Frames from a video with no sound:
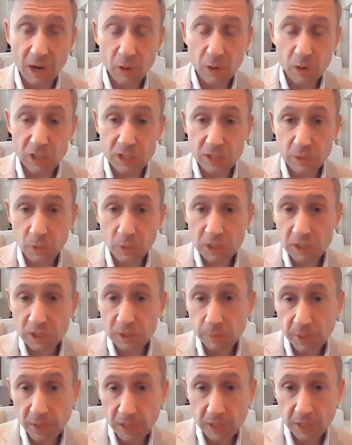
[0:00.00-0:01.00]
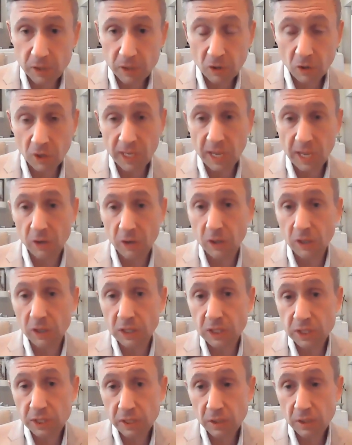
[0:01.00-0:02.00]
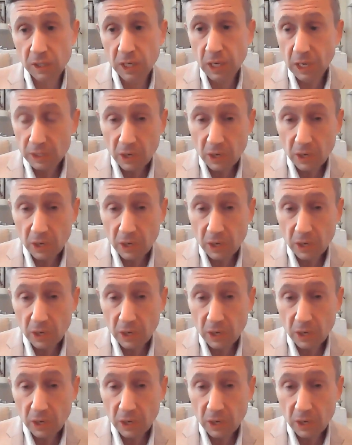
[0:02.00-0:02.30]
What's the political calculus here?